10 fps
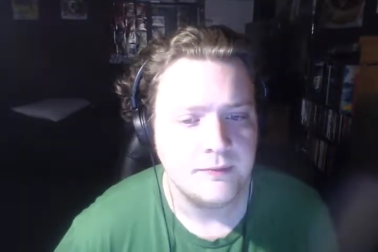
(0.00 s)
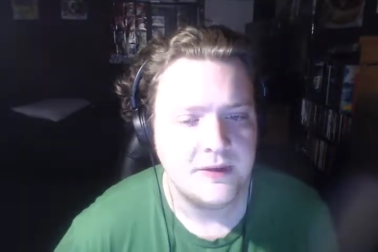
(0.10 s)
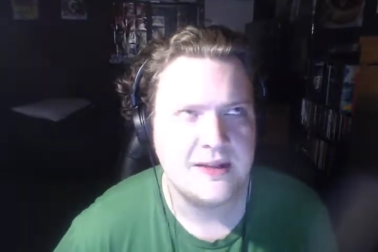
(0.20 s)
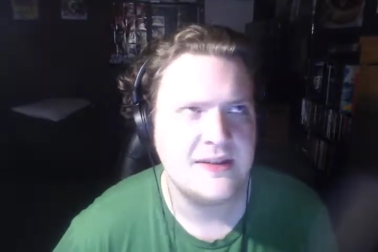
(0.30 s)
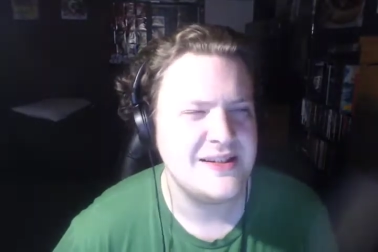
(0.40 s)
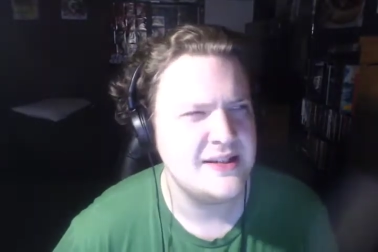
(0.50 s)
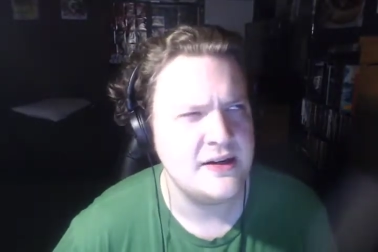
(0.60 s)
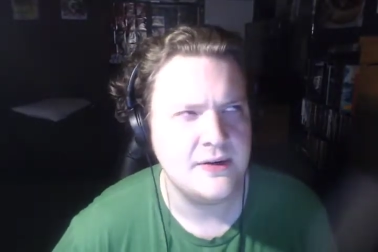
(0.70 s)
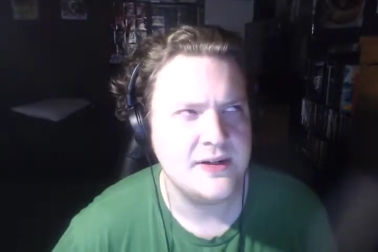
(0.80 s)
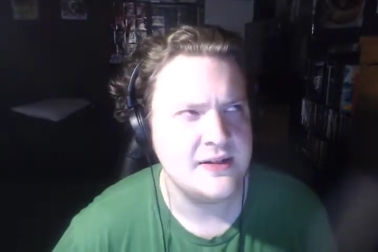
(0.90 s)
Not the
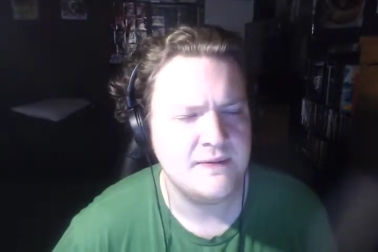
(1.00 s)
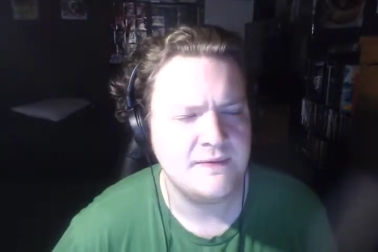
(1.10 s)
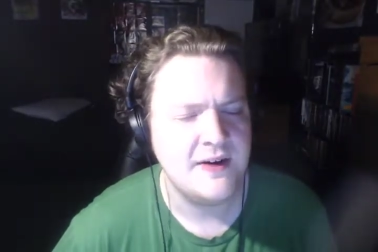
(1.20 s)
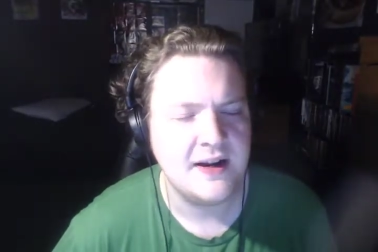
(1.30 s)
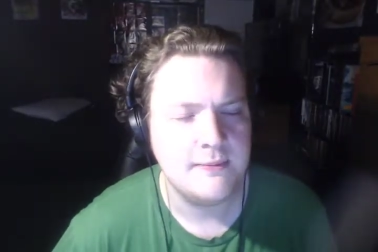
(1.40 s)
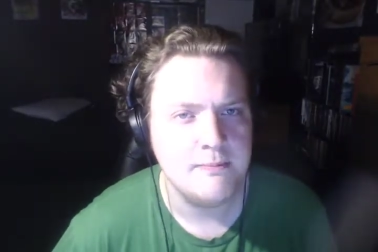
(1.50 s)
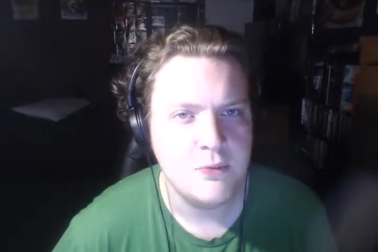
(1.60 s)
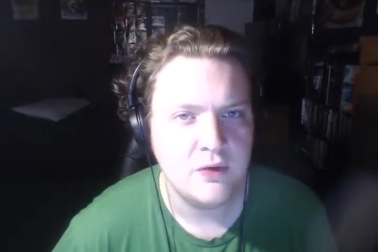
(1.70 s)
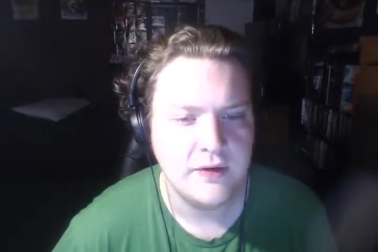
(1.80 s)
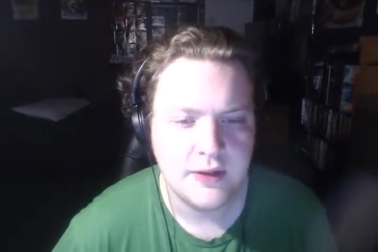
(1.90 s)
series, the fucking
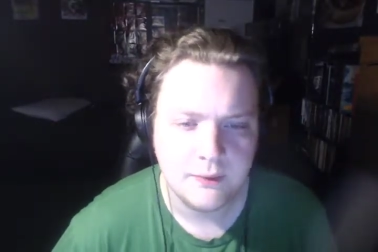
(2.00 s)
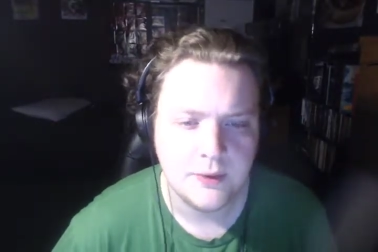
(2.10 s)
movie.